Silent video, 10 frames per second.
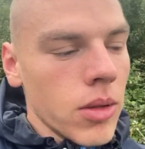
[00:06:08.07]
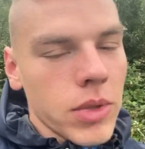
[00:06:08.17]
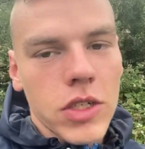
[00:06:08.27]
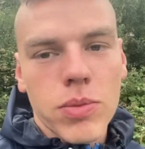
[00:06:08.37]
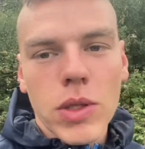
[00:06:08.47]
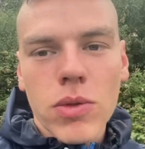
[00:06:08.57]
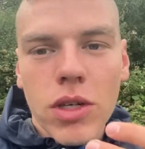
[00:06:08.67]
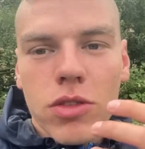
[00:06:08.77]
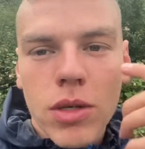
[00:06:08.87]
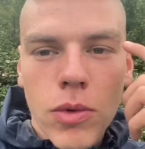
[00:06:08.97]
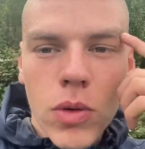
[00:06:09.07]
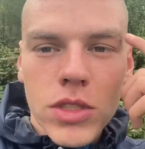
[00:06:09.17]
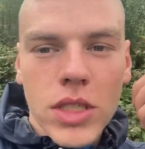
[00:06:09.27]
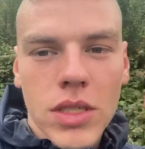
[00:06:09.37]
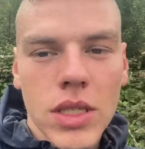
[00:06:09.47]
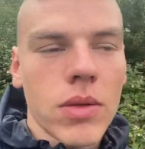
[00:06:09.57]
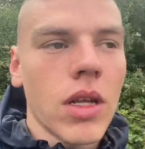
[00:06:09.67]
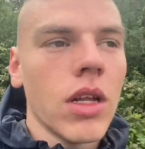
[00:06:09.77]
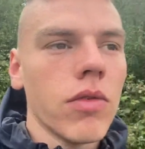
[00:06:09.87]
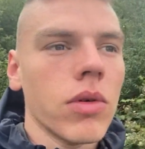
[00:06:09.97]
because we all know subconsciously on
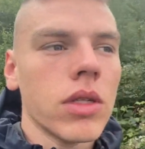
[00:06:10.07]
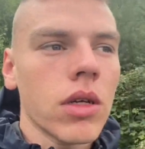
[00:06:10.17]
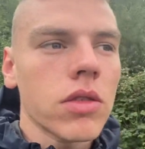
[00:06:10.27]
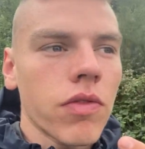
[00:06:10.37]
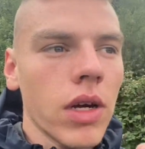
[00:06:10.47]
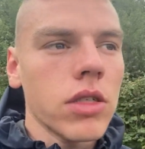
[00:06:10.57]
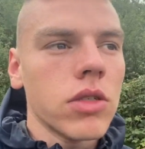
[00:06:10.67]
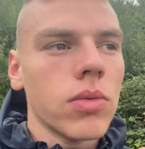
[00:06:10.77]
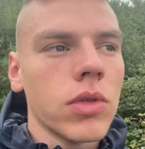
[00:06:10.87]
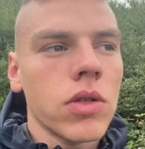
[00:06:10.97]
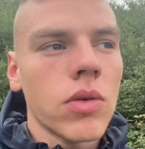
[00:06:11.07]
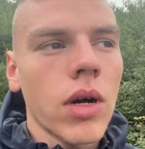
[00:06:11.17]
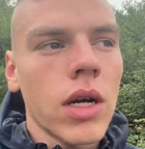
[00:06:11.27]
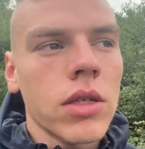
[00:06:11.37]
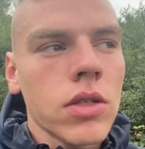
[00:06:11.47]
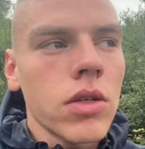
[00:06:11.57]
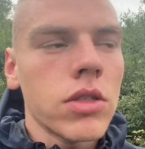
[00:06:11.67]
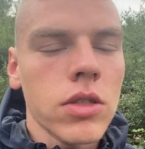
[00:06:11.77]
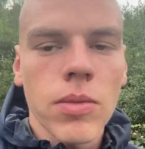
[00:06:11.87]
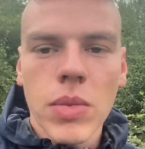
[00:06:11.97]
a level it does affect you when you're not as good
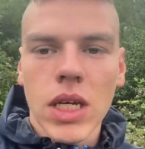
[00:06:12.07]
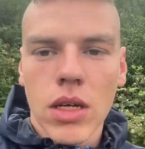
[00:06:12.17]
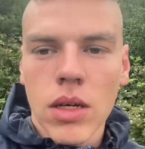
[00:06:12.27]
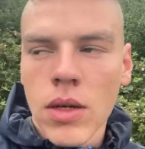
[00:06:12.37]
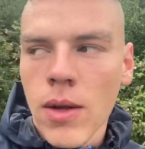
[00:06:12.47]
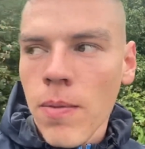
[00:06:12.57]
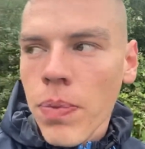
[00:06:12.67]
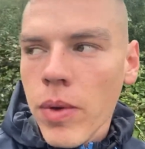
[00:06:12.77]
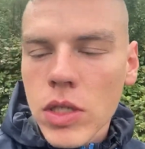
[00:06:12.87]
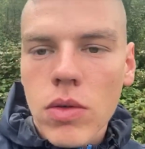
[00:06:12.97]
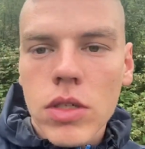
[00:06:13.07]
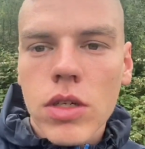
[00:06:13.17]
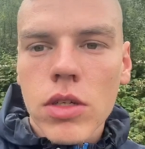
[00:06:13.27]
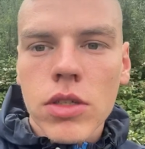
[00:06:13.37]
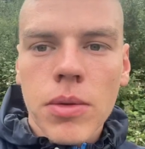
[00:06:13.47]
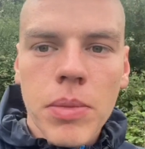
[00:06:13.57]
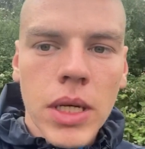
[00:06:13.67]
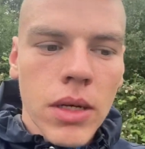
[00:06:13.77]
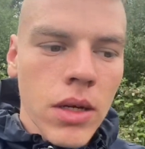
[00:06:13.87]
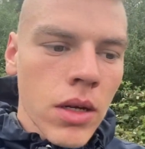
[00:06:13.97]
as you can be and you're not as good as you can be